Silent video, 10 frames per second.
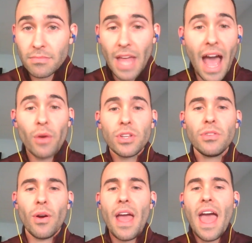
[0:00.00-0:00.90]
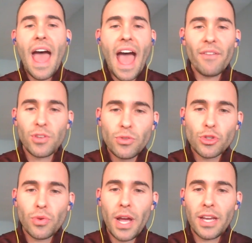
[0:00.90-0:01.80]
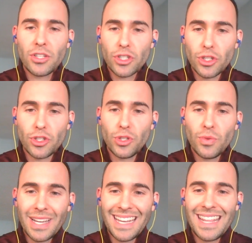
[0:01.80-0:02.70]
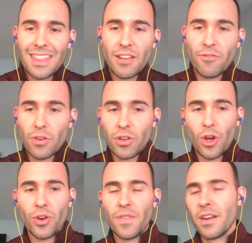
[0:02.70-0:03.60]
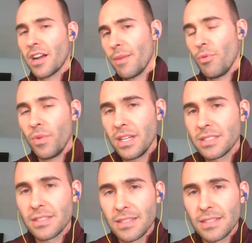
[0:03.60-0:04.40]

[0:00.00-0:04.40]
How do you know? Have you tried to do anything for longer than a couple weeks?